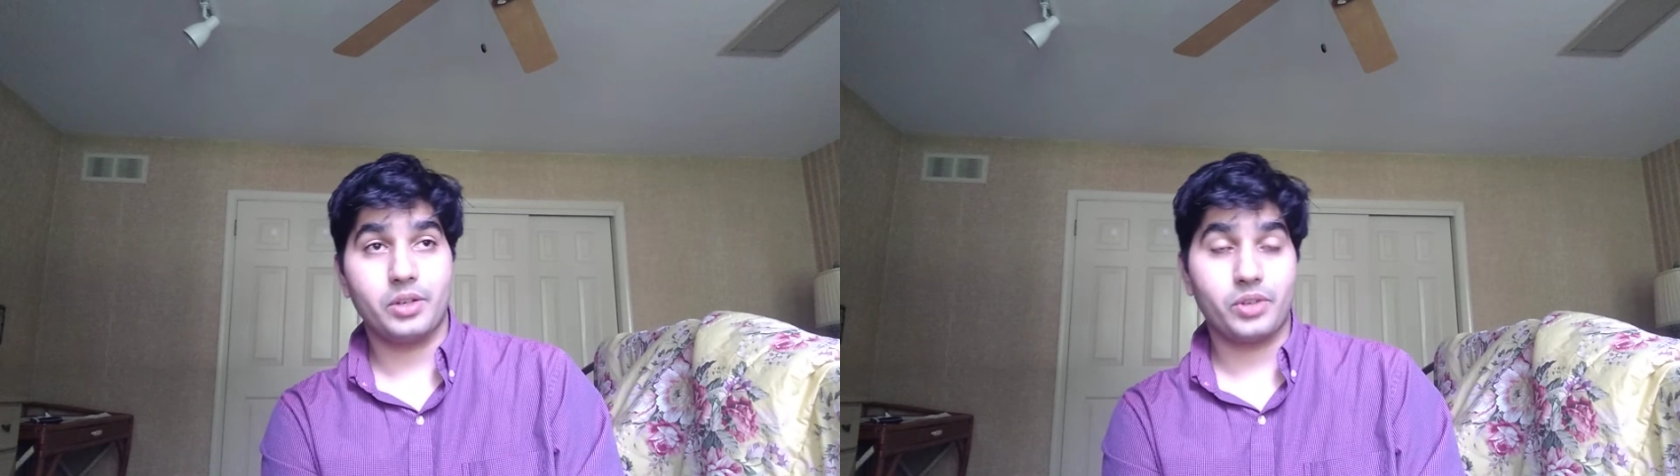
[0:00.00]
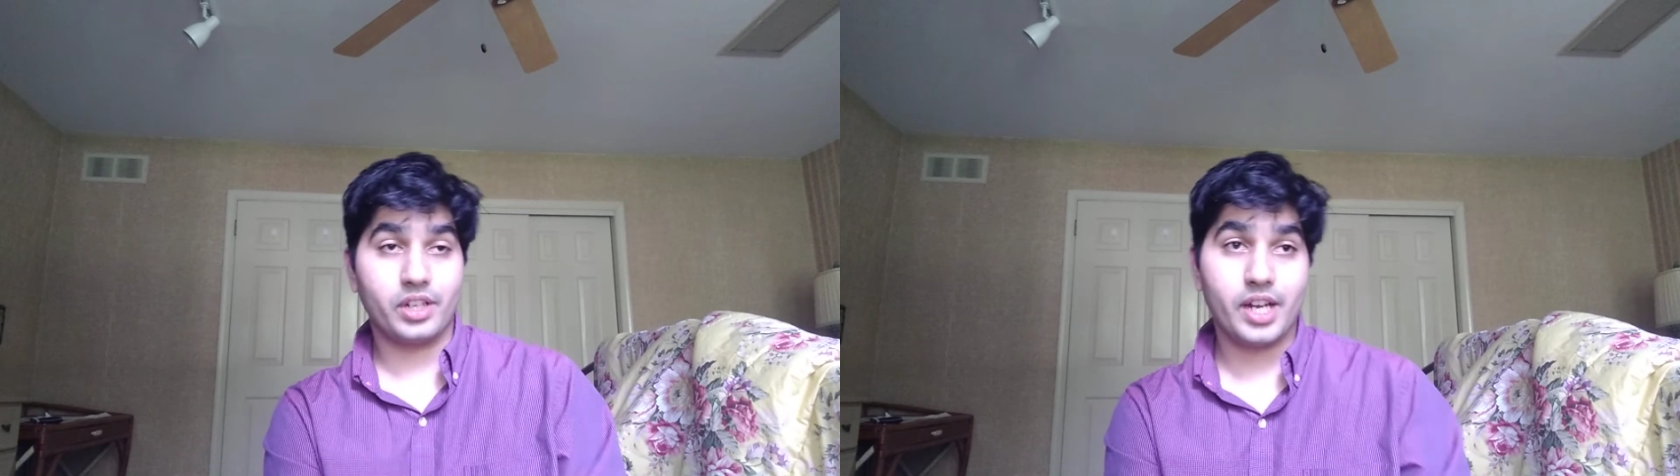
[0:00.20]

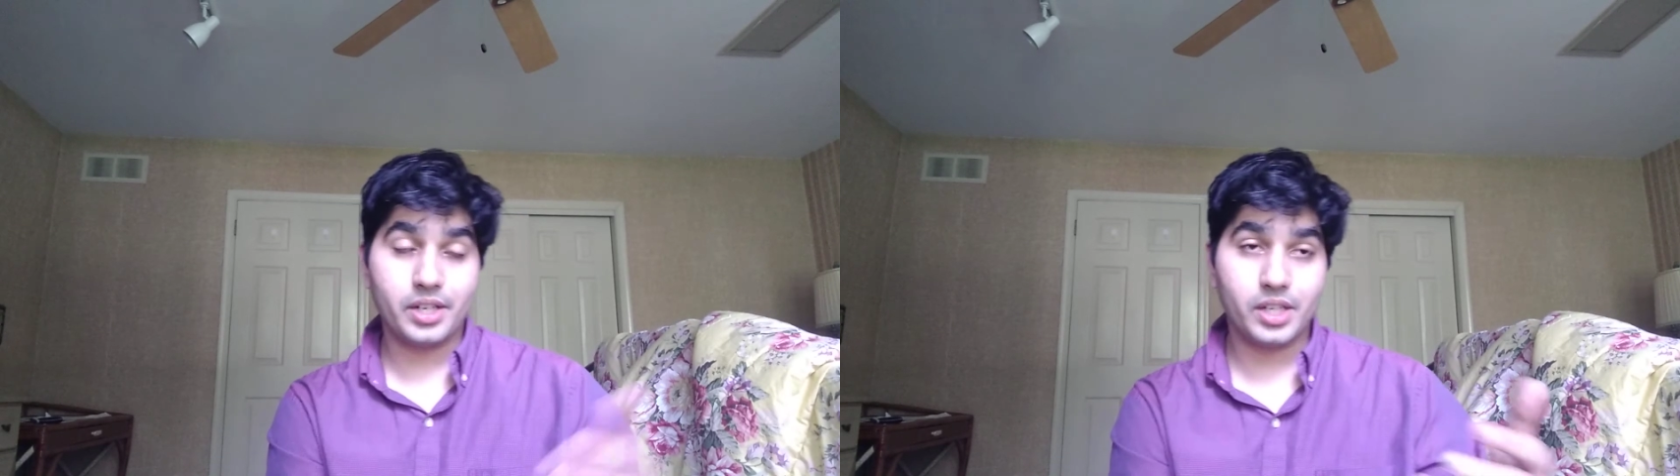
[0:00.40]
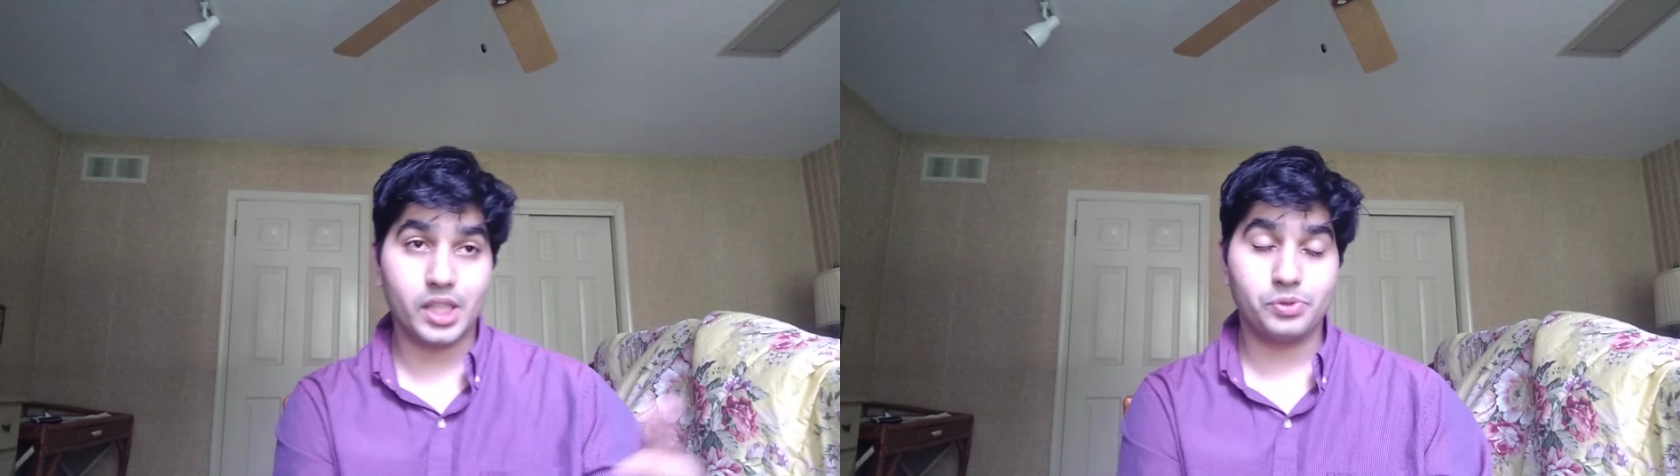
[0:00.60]
you can get
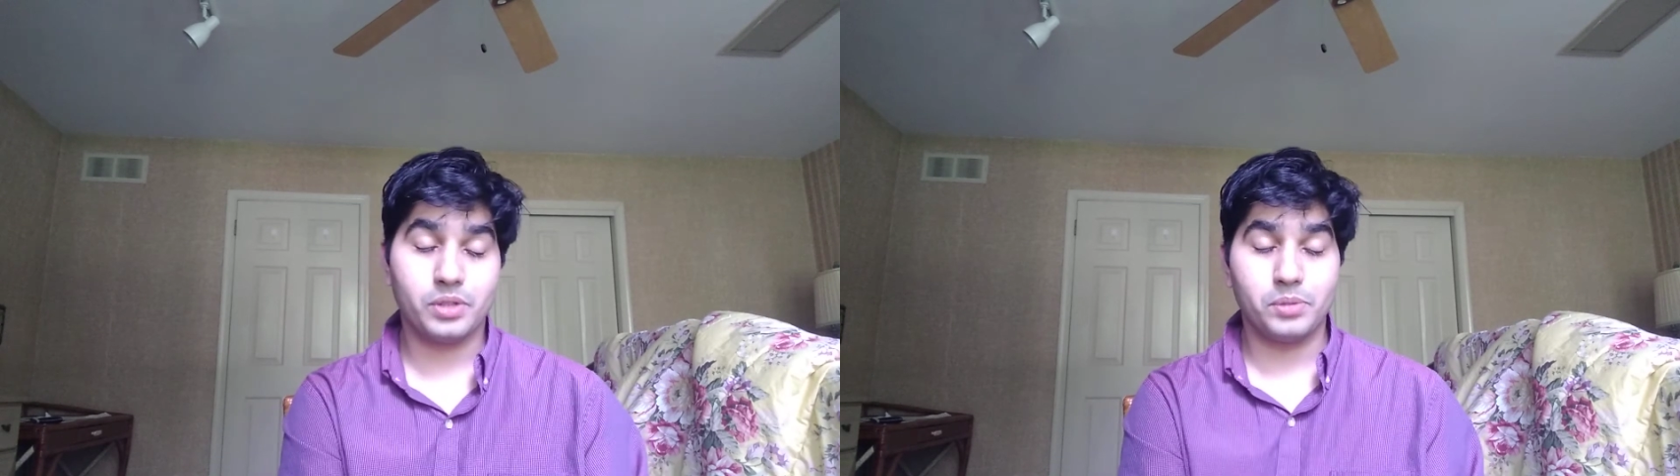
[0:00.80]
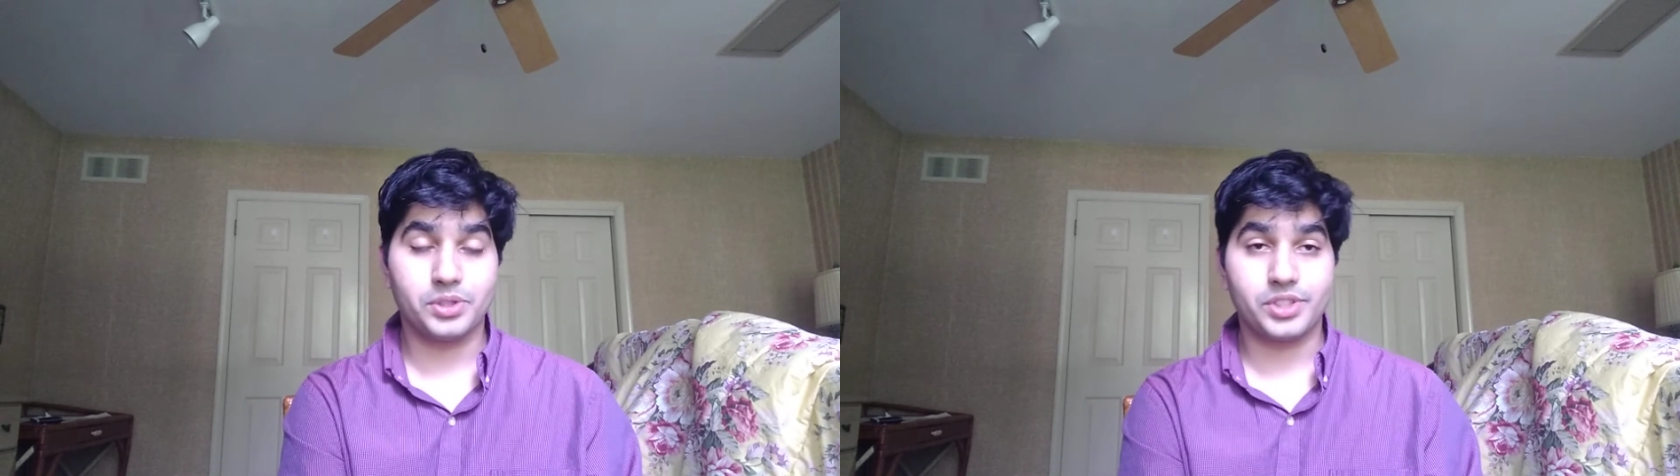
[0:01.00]
in touch
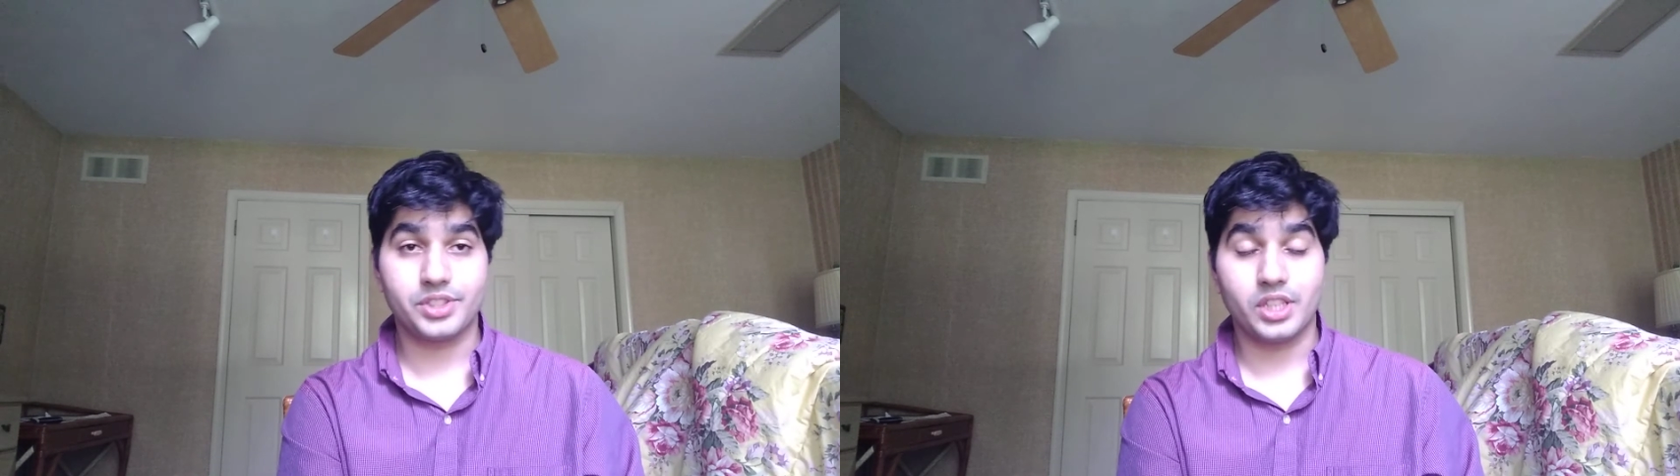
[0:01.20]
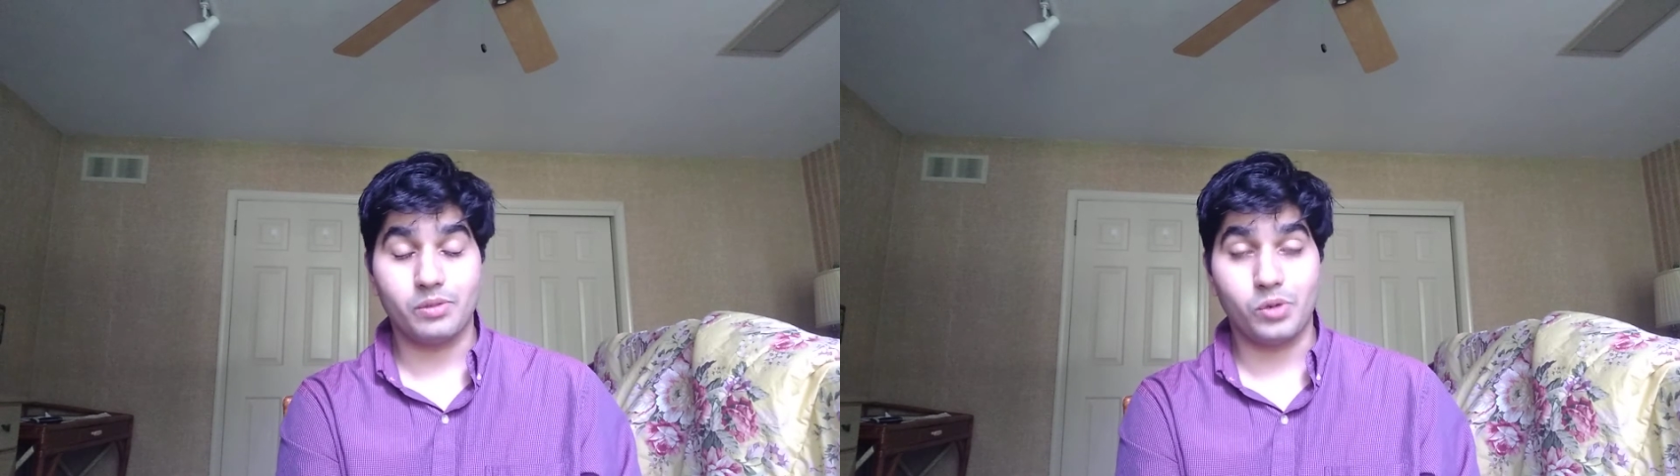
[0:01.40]
with Mr.
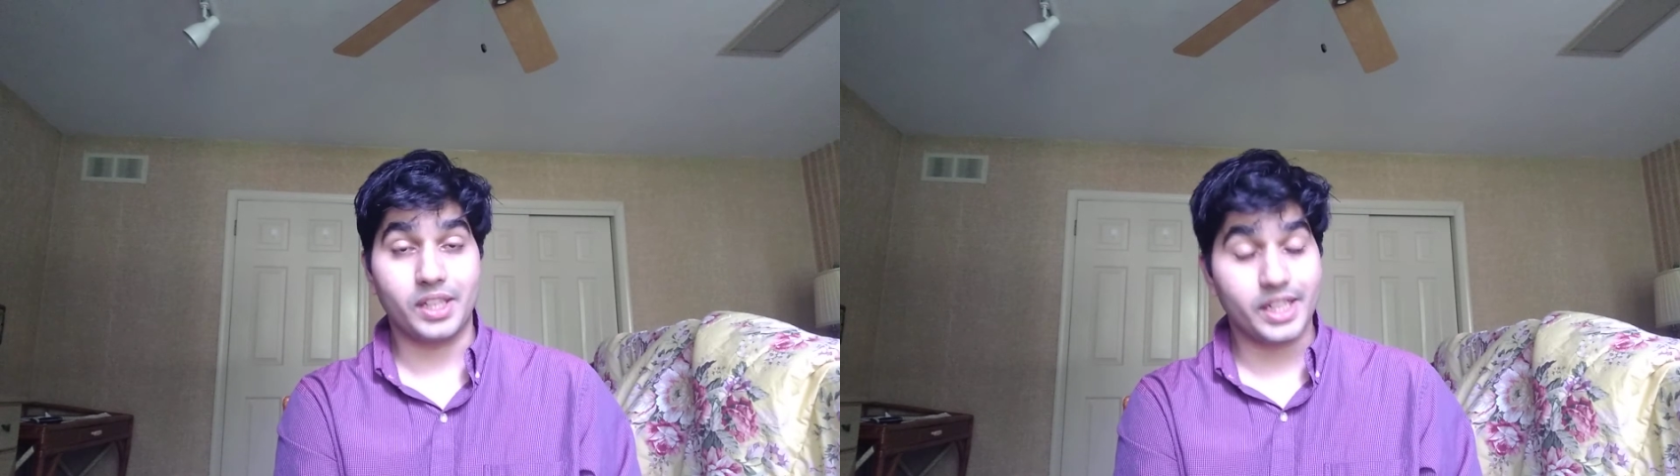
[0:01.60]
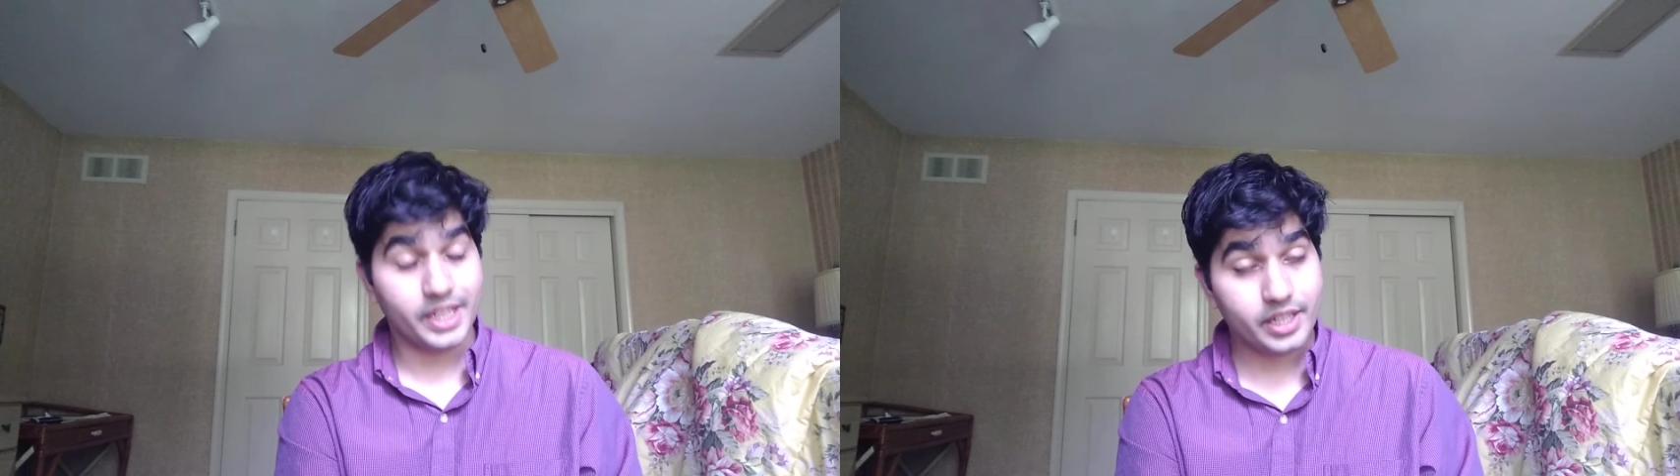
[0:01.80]
Sandeep
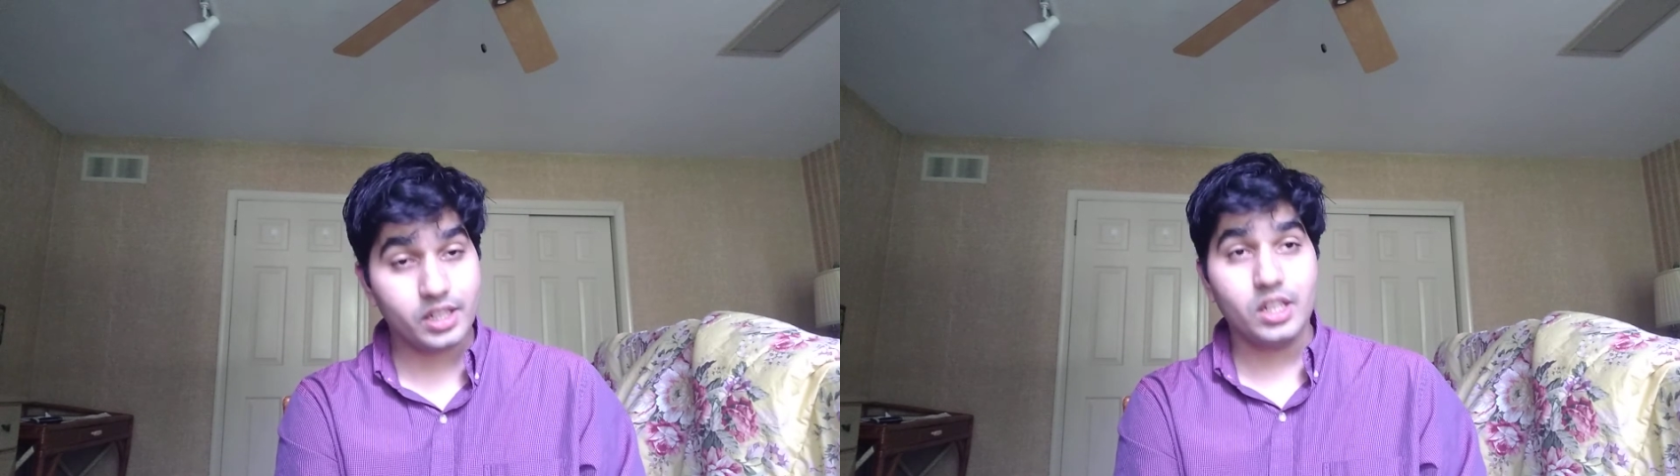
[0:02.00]
Wankhede.